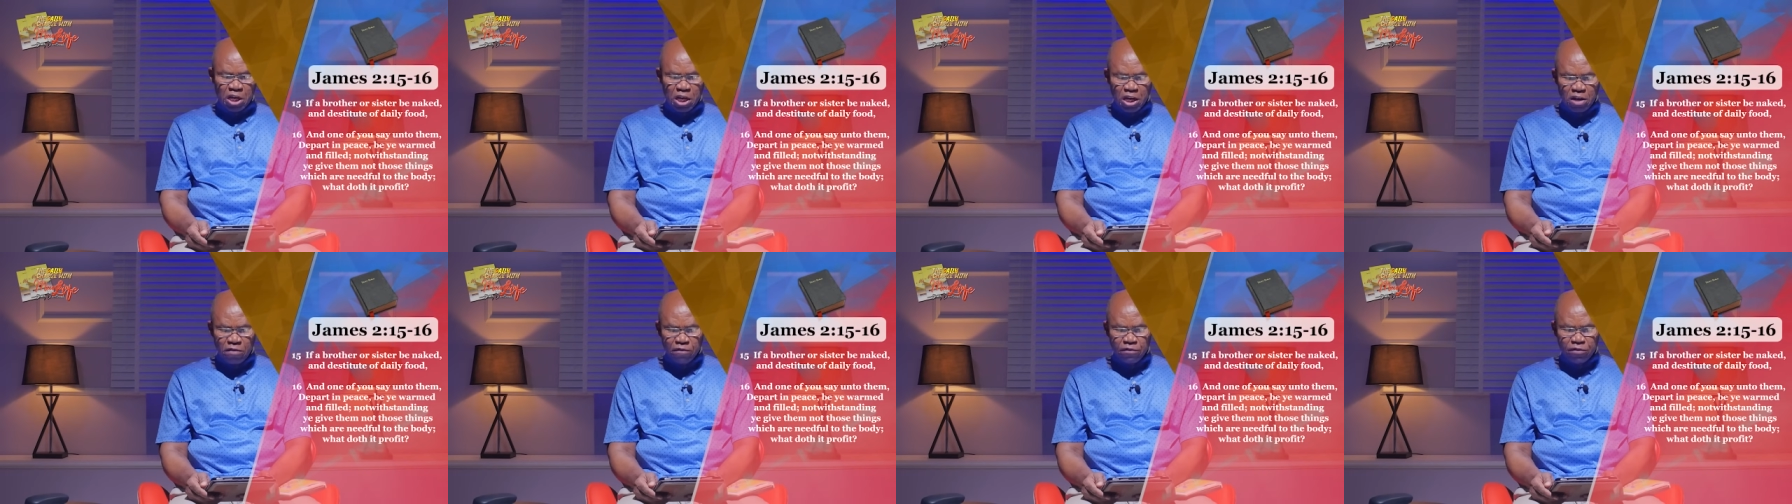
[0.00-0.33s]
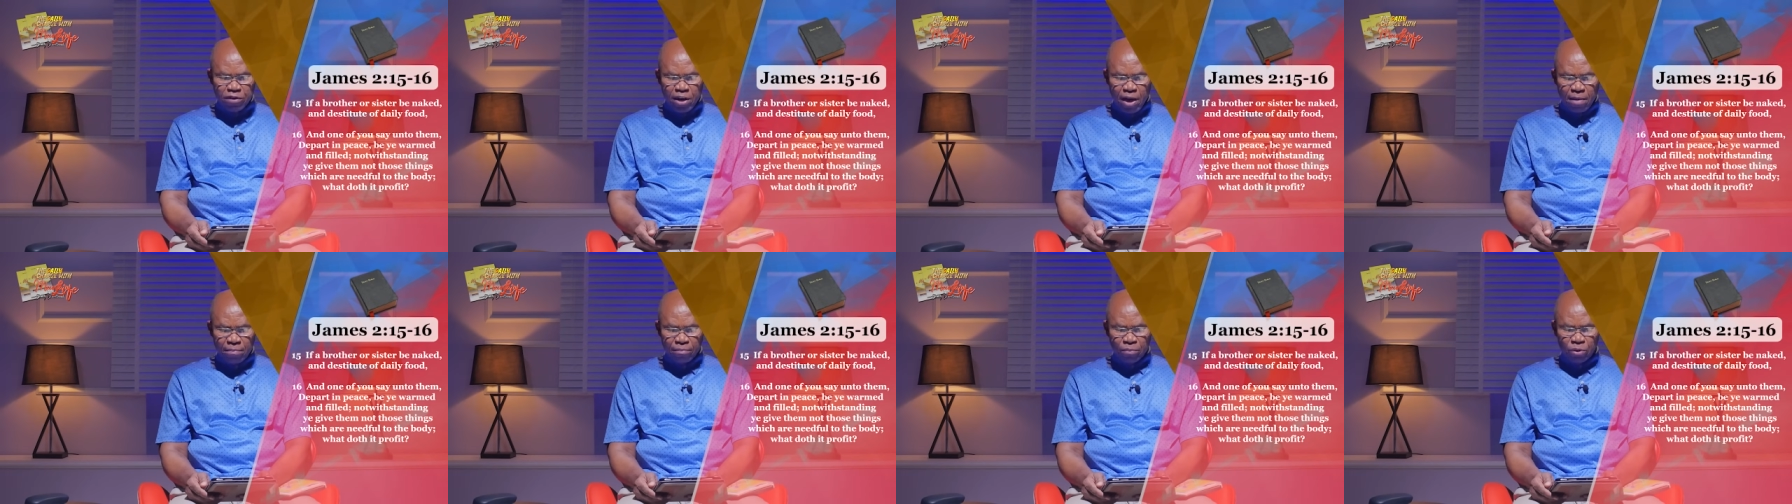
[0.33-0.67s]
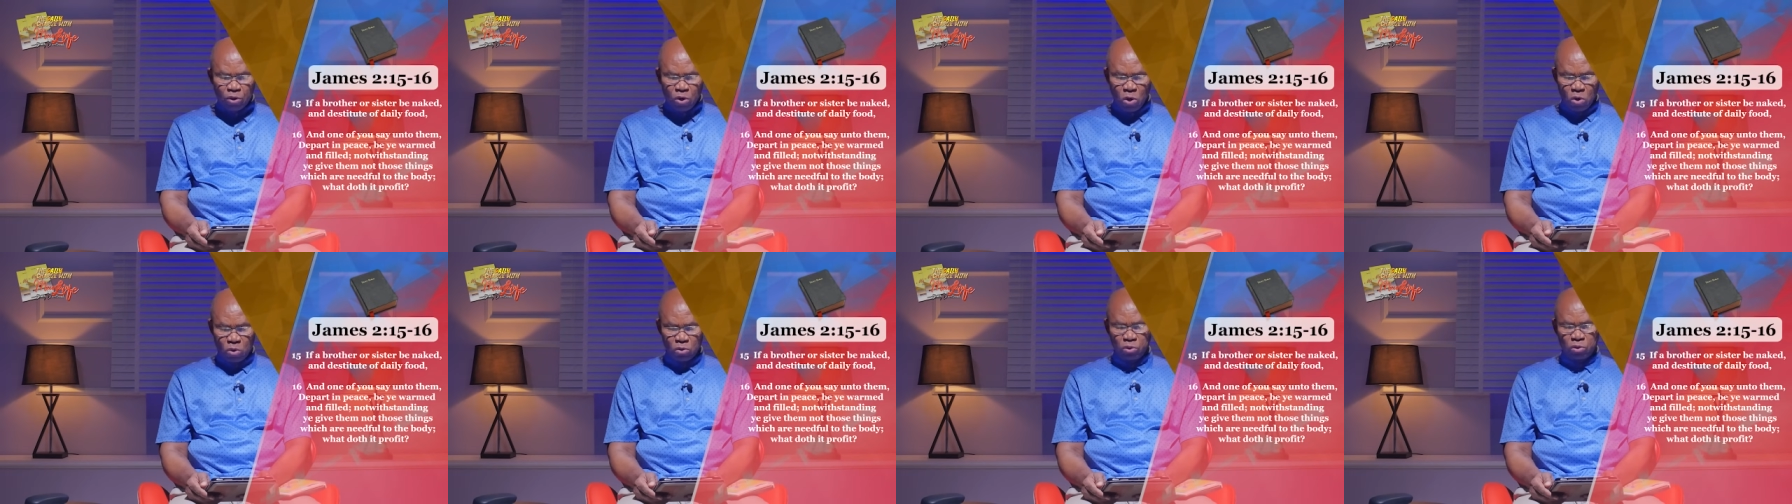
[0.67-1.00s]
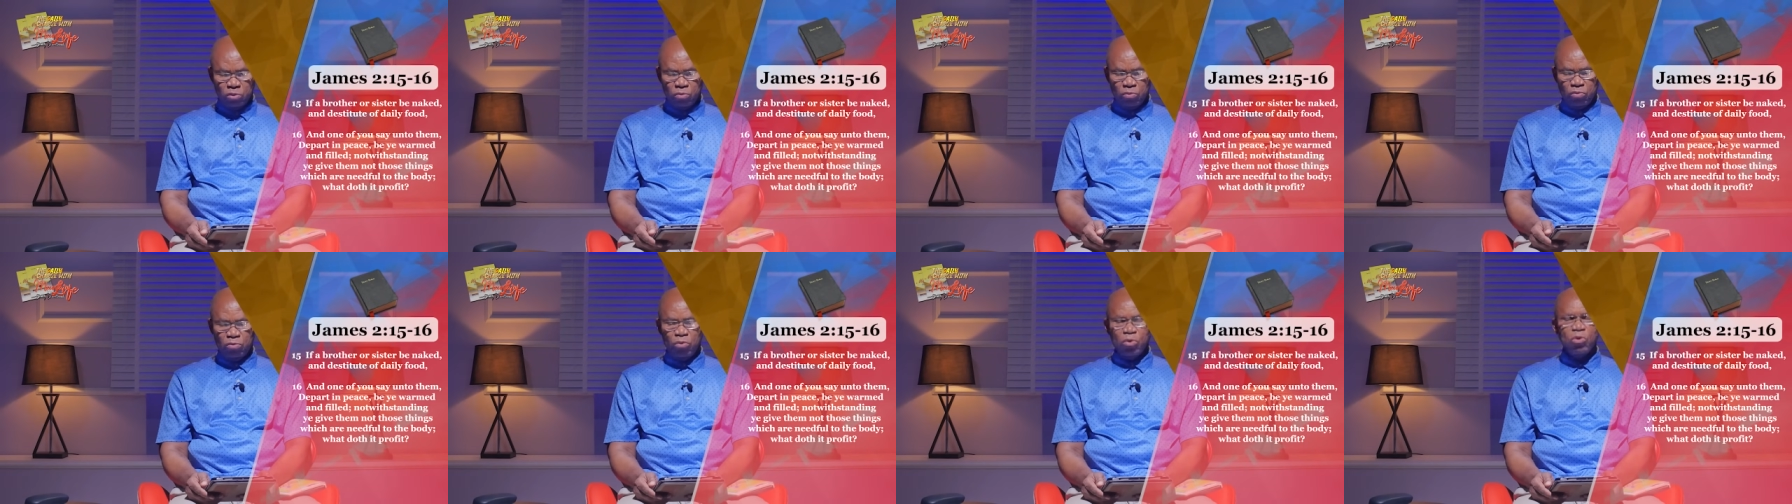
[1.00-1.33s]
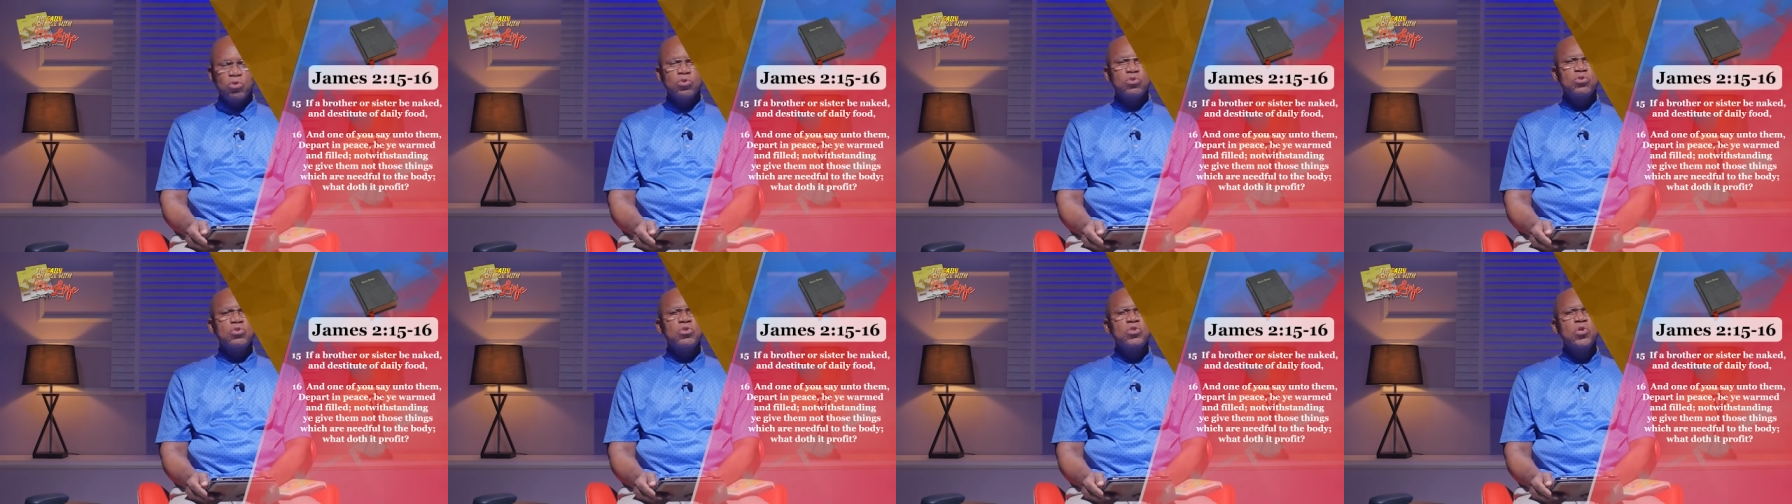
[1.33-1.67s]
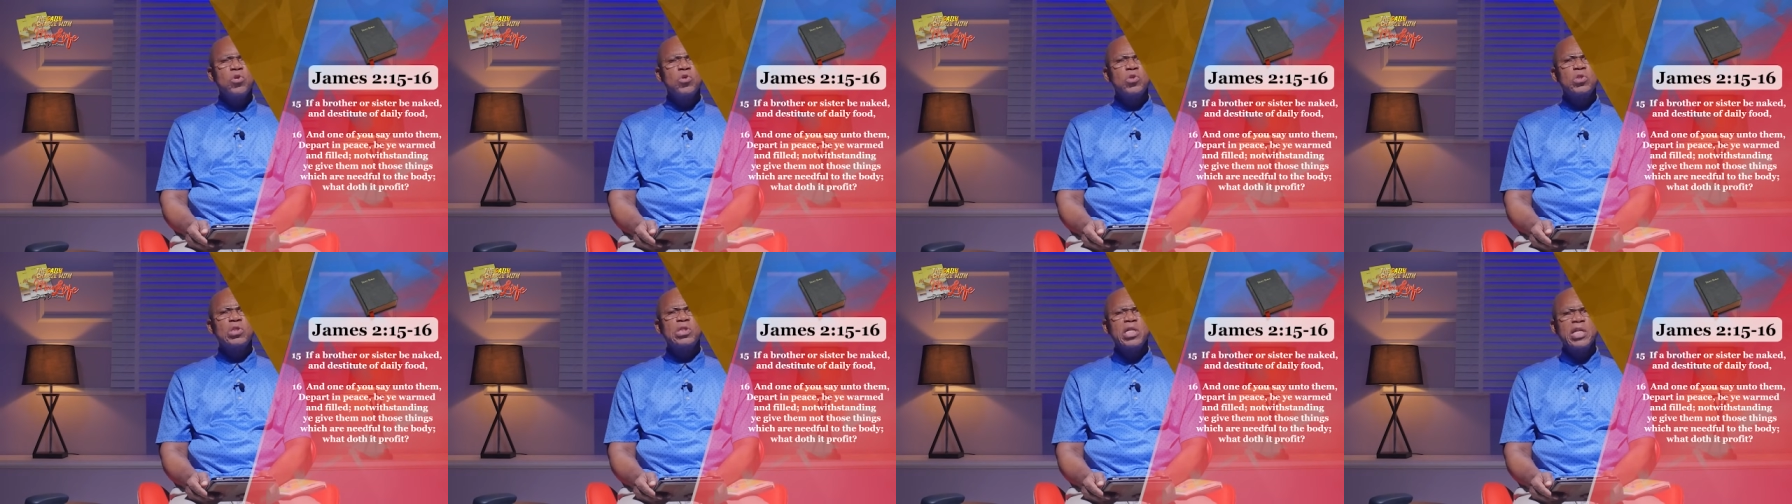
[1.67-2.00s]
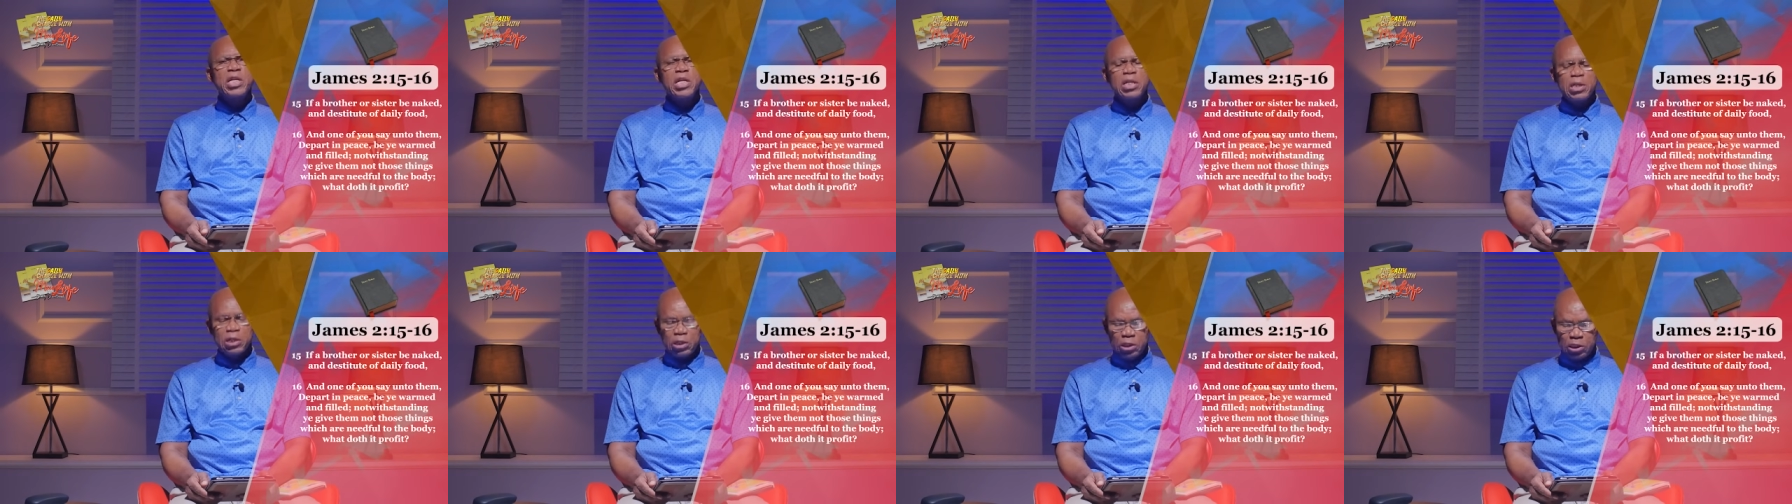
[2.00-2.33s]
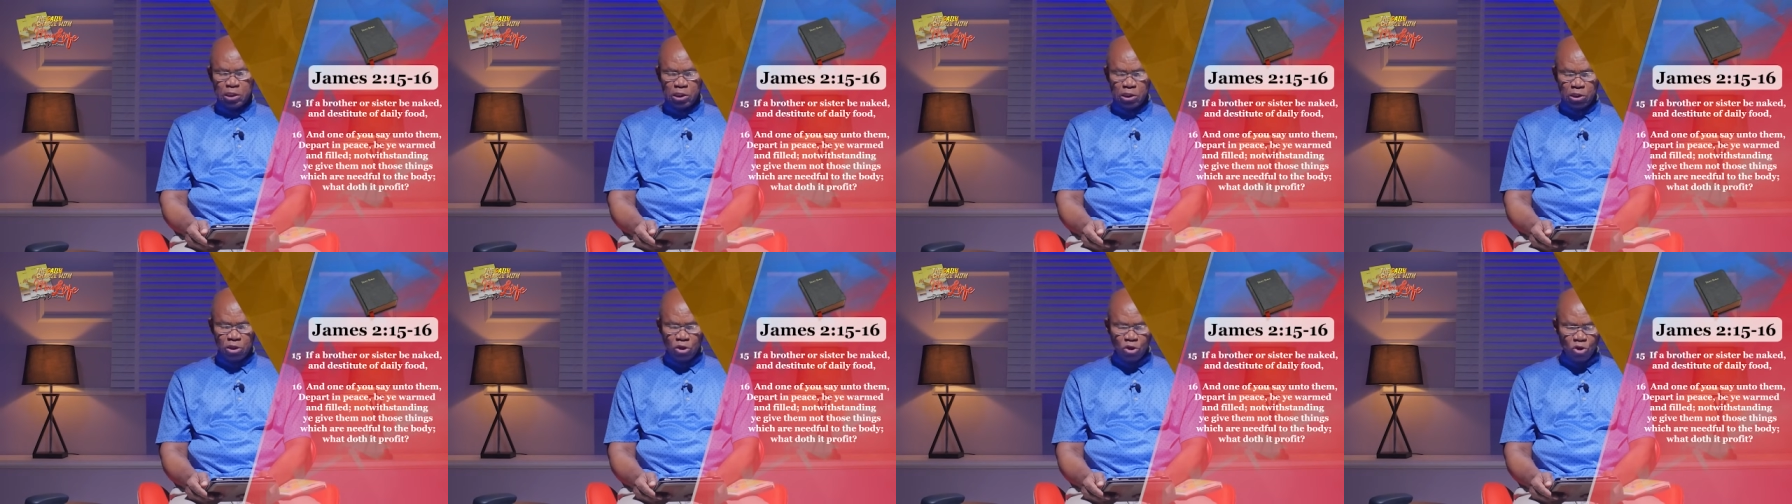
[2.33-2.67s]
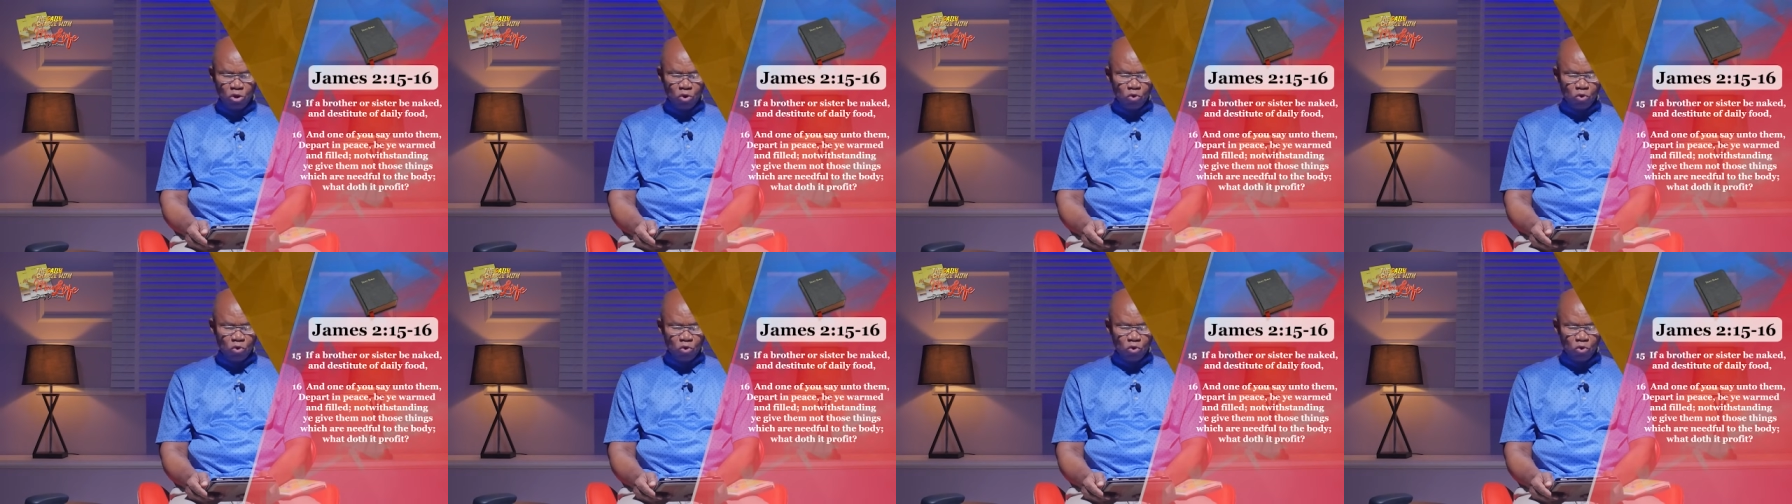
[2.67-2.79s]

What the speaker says: give them not those things